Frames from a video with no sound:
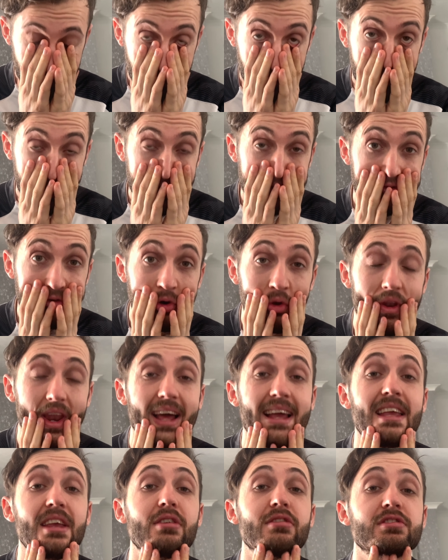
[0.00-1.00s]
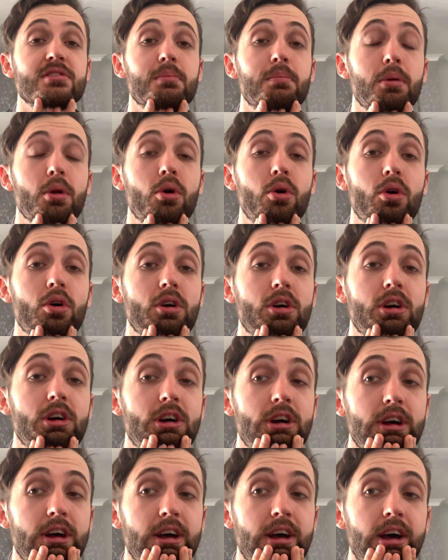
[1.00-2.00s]
I don't like you as a bloke.
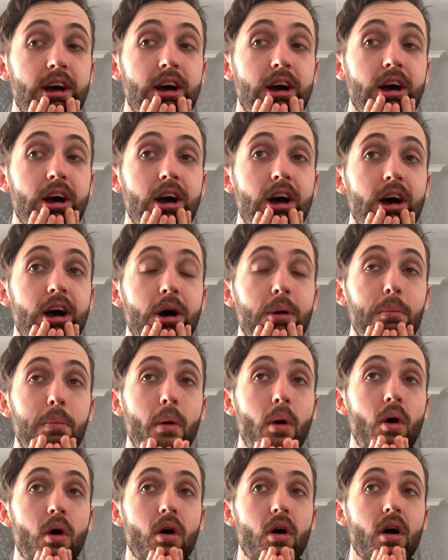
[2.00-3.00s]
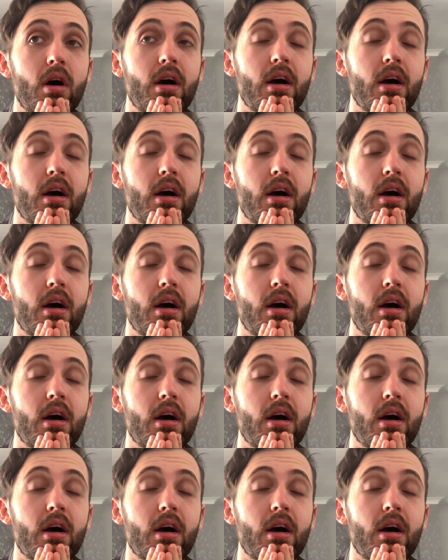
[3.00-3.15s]
But